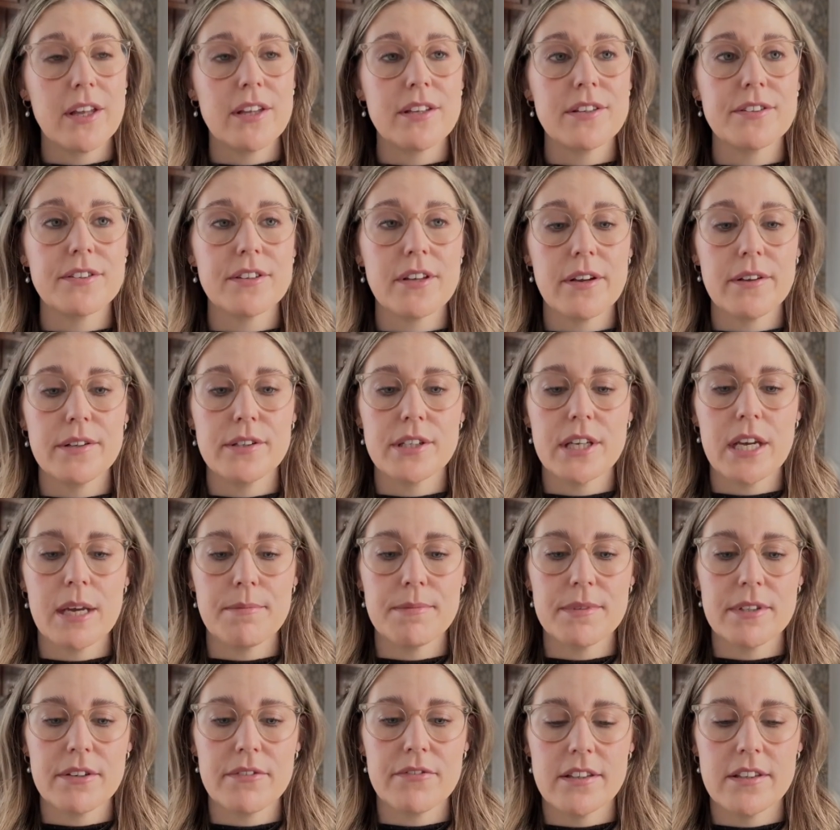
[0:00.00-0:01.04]
So in
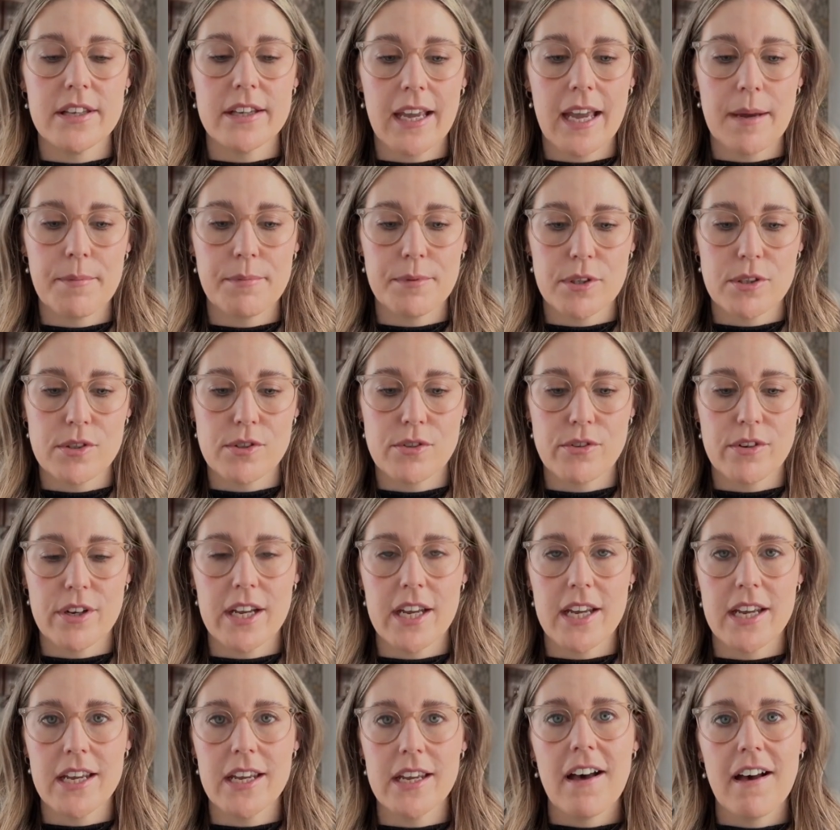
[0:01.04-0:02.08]
terms of the
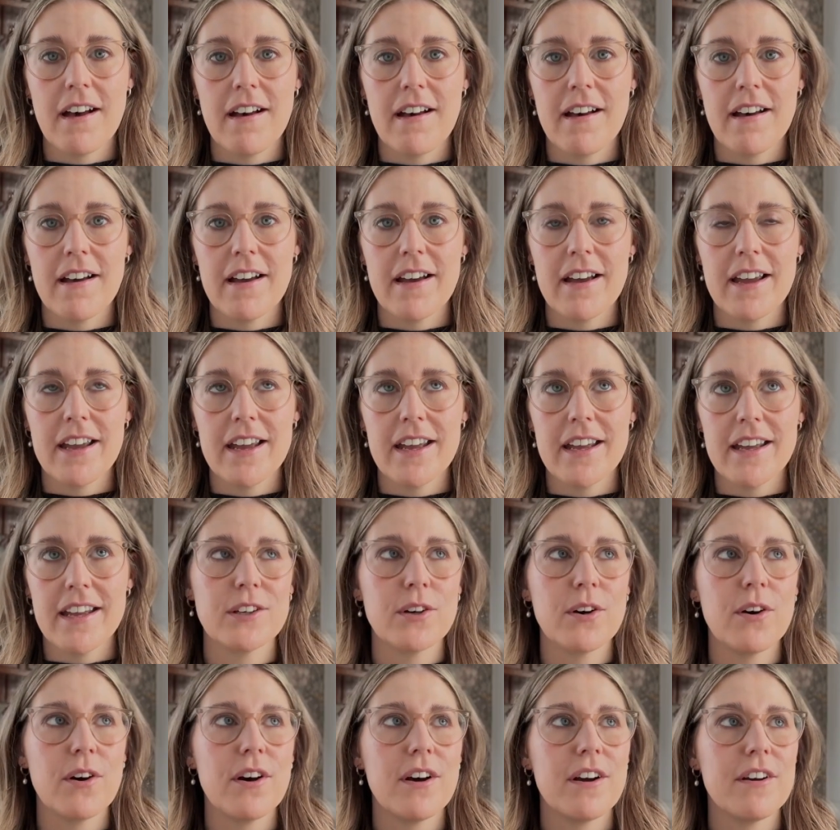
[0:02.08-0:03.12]
cabinetry, I
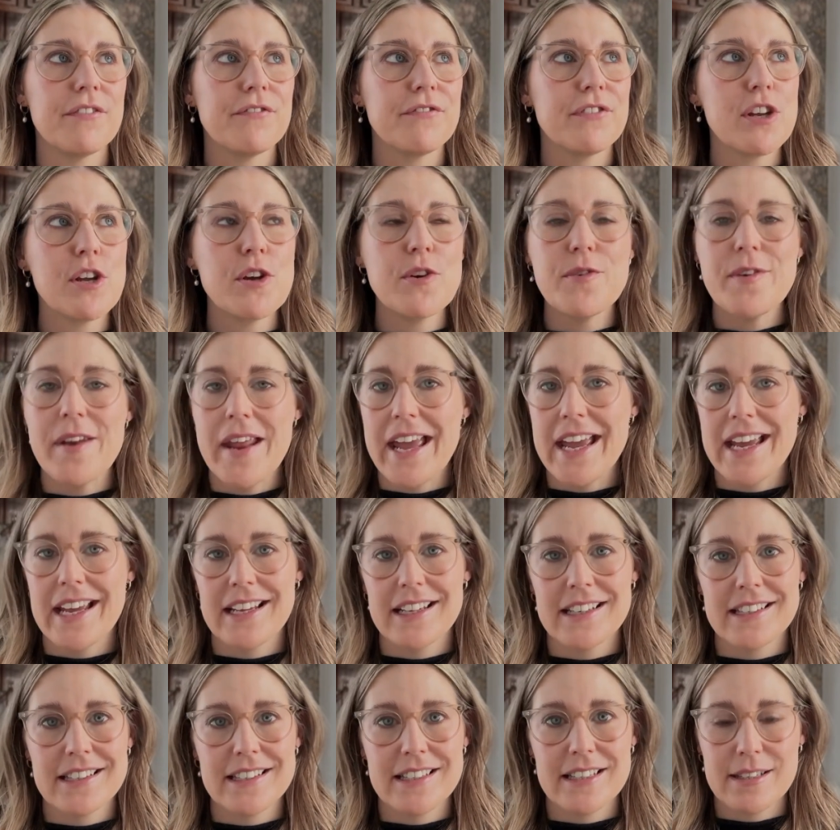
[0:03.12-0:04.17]
got a few
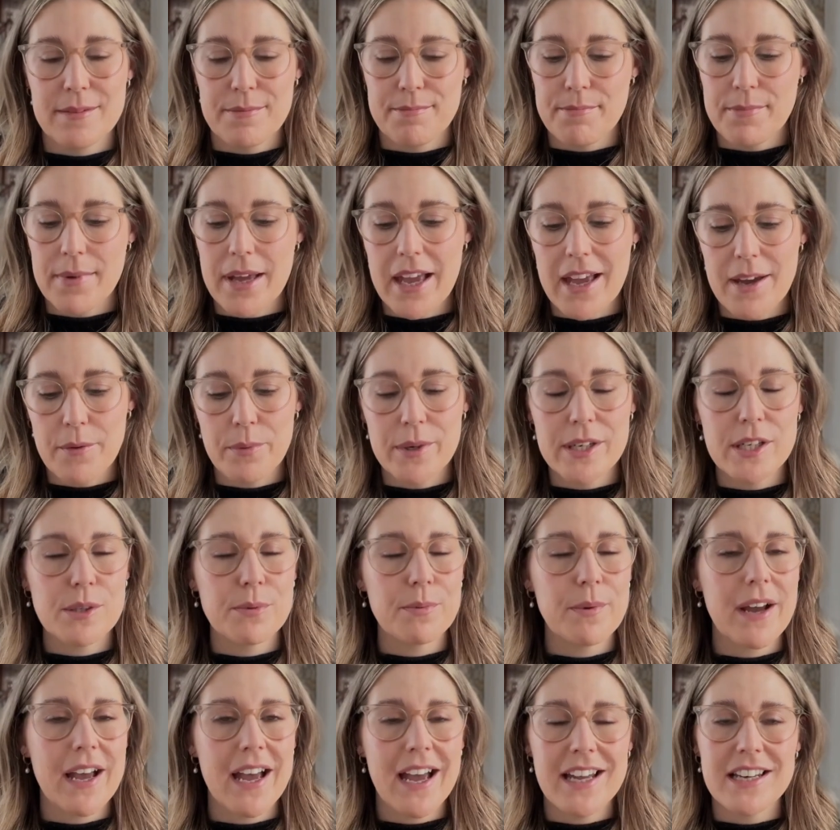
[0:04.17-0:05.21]
nicks which
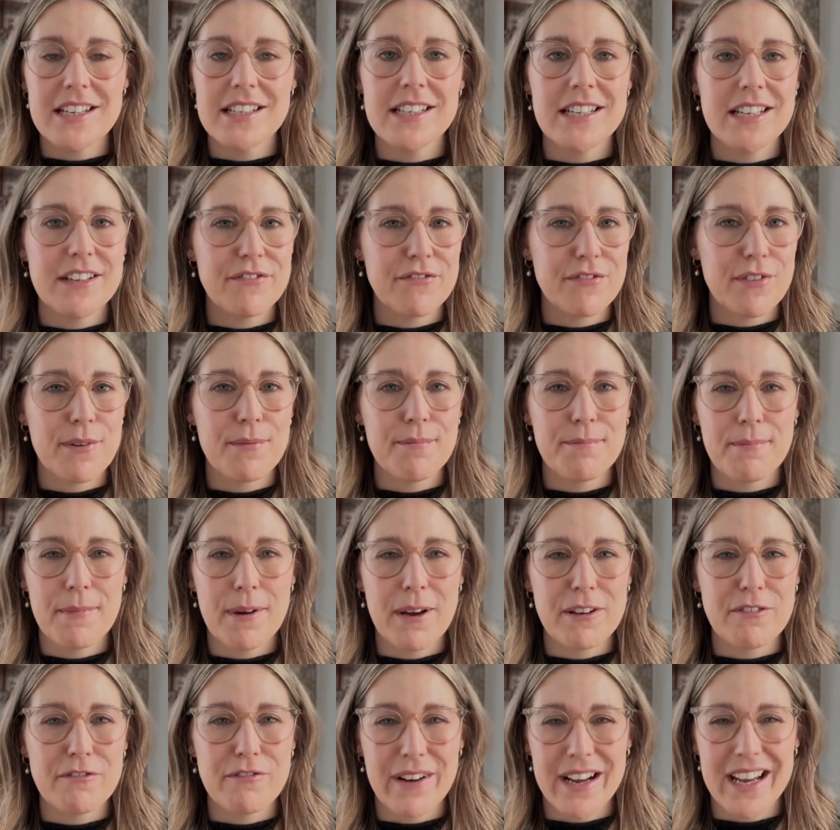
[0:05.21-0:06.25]
were actually from
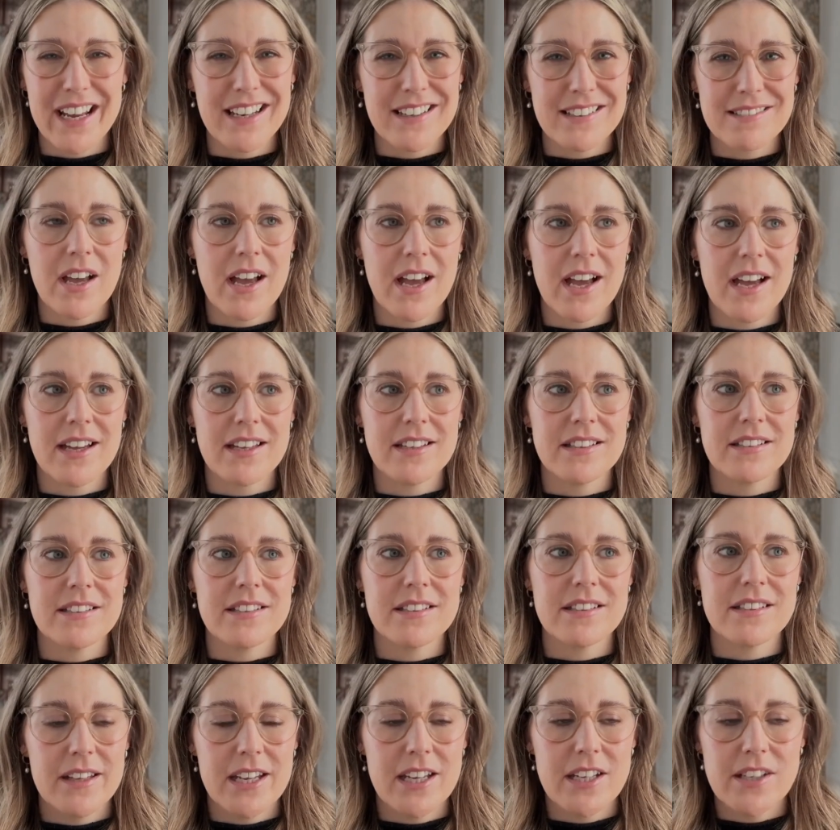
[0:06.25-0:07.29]
my ring,
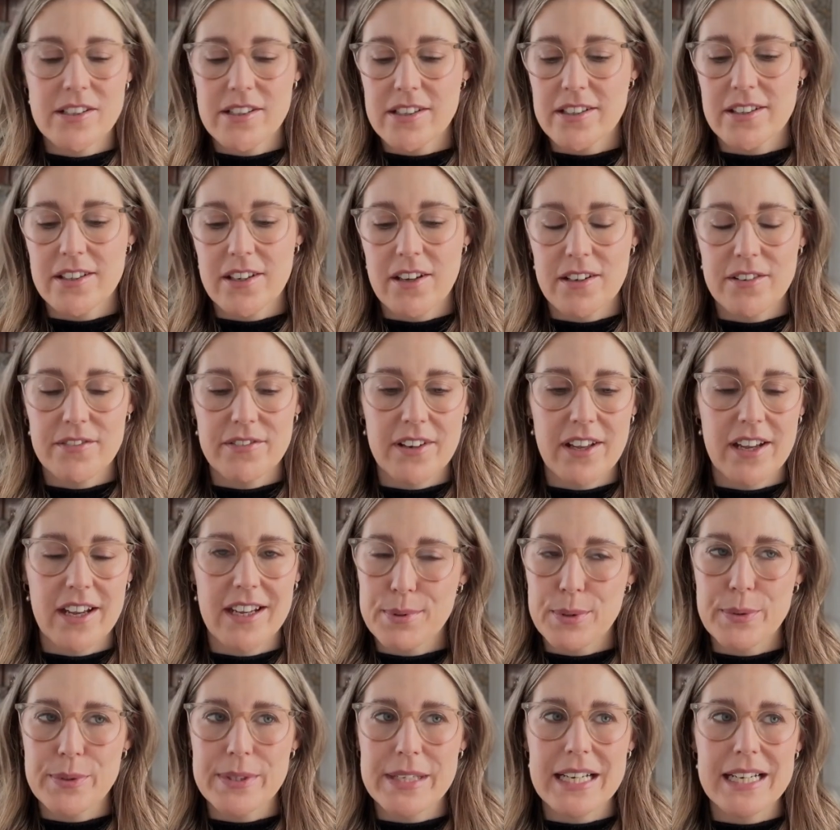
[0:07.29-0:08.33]
and it just kind of
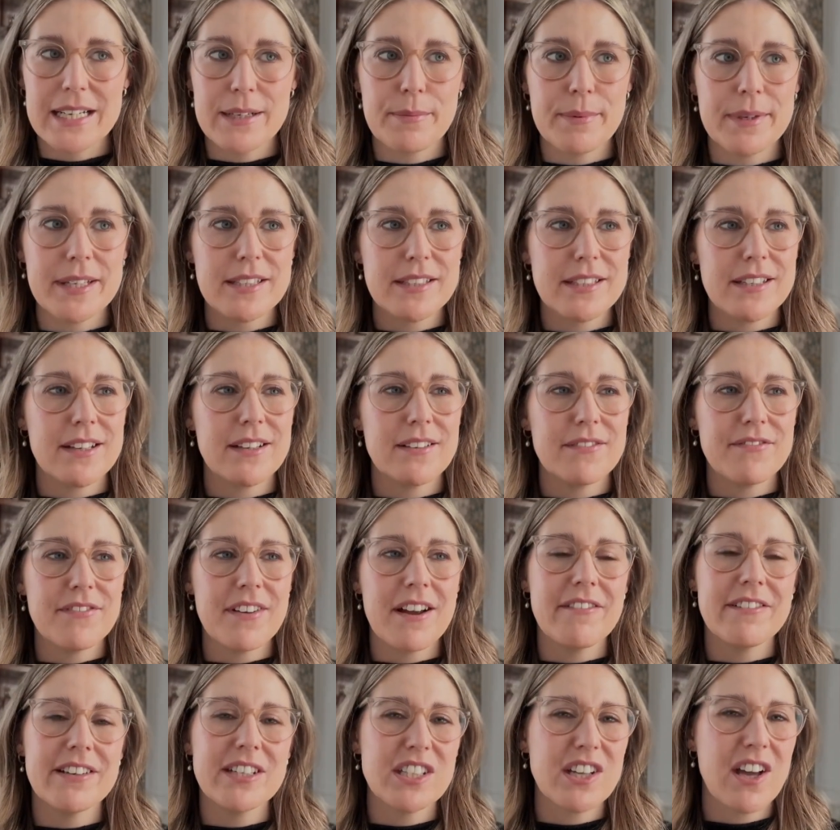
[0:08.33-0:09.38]
like pulled it a little bit. So
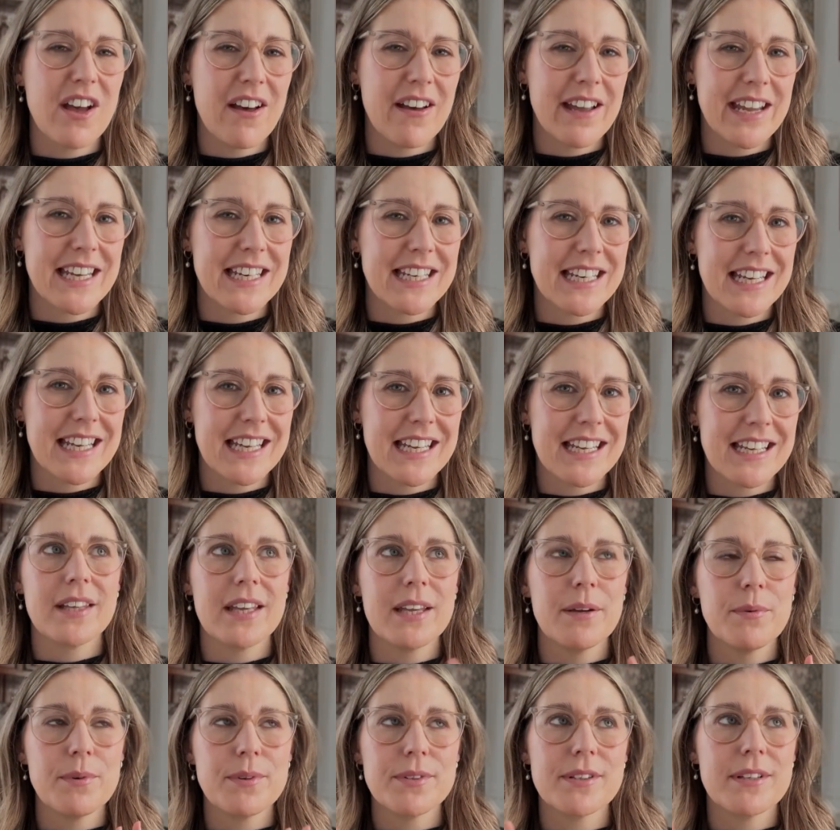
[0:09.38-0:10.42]
very tiny,
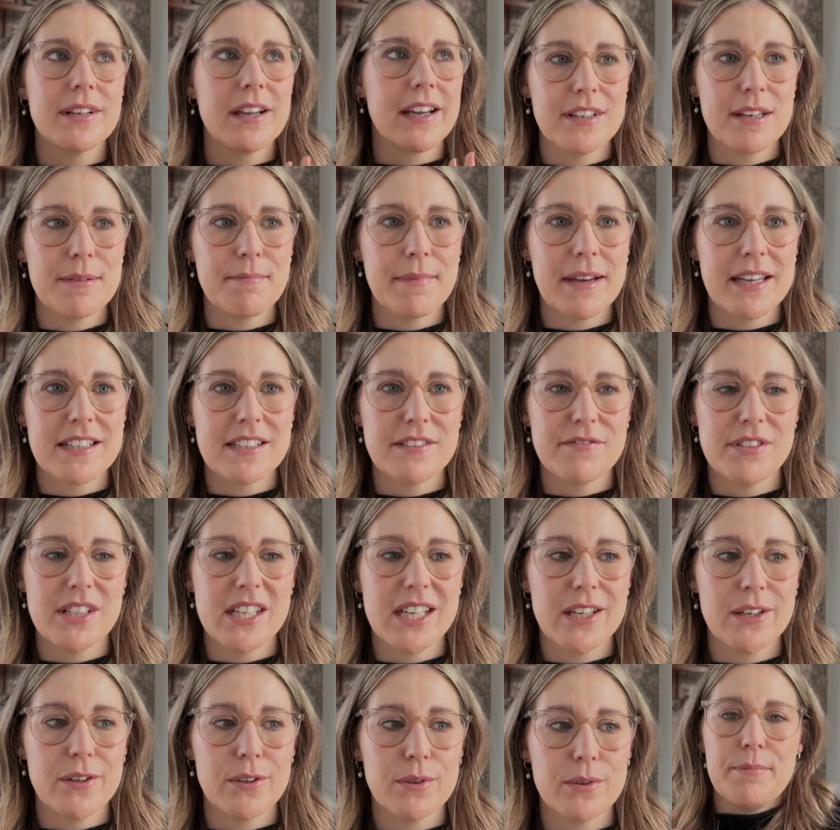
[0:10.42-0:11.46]
it wasn't like a massive
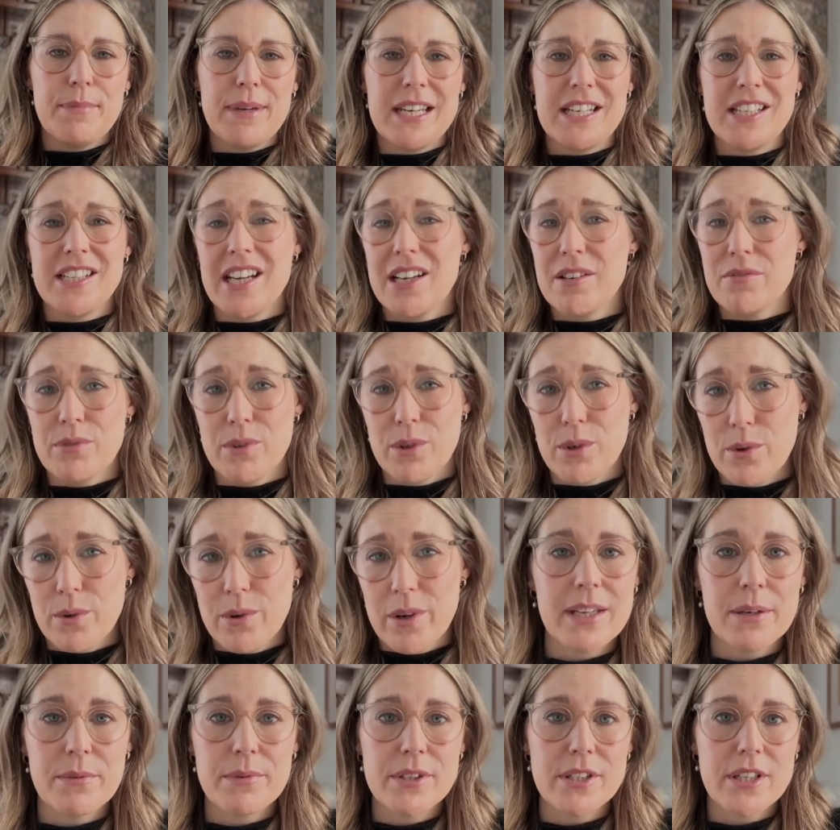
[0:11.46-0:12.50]
deal, but in general
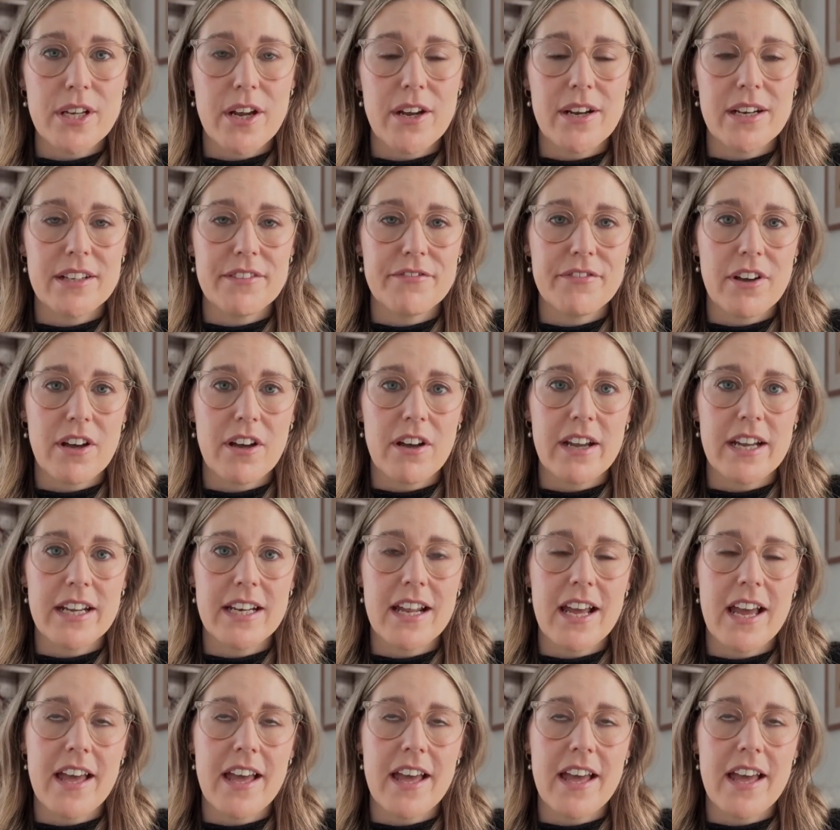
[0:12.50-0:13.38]
it was totally fine.